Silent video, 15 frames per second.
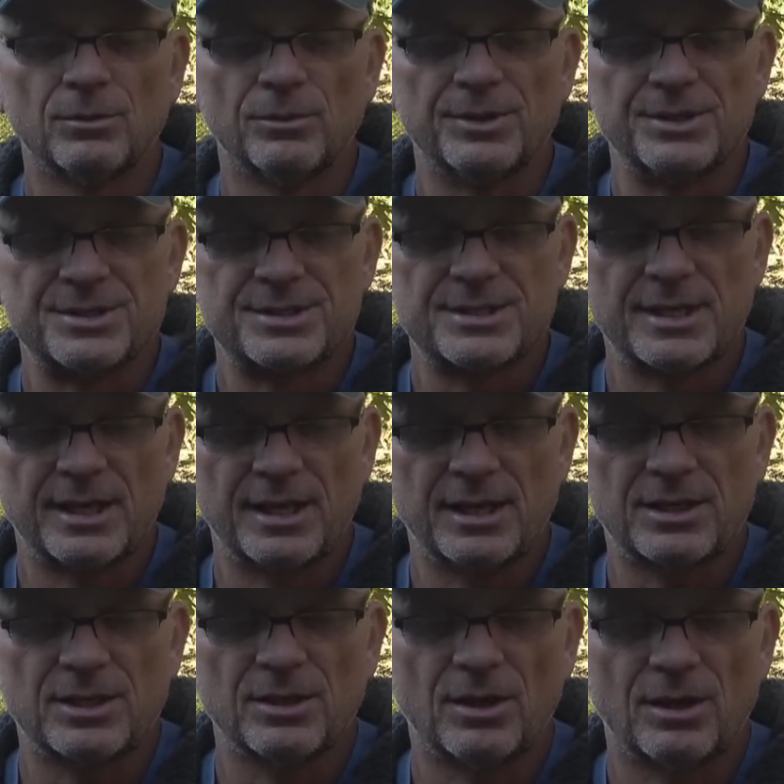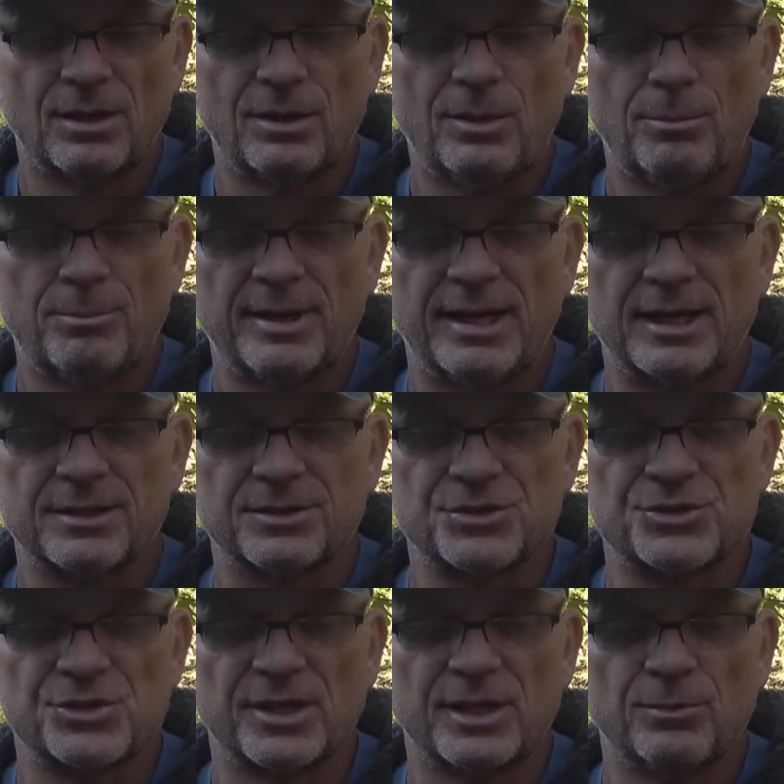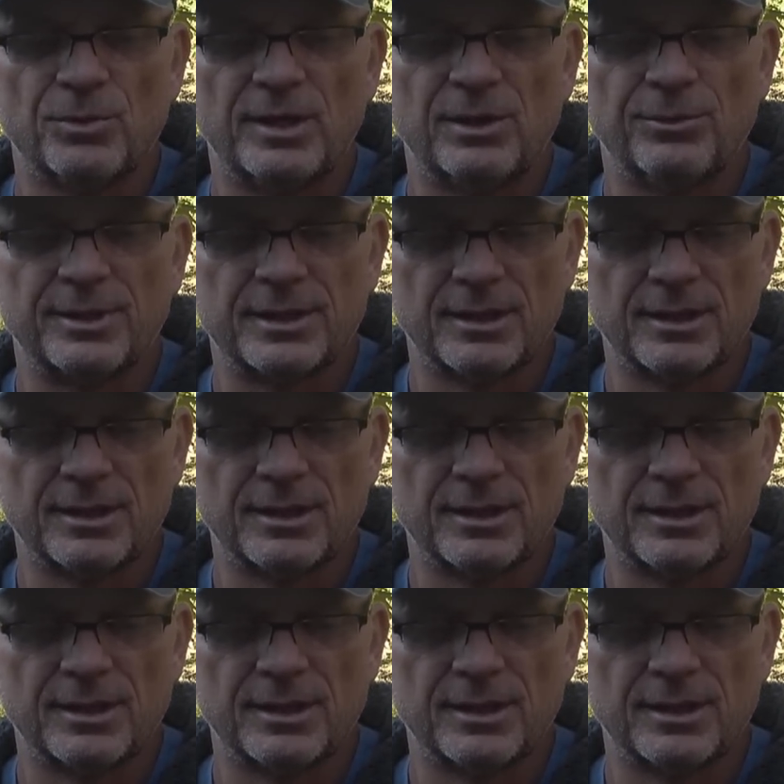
we take all back the same way we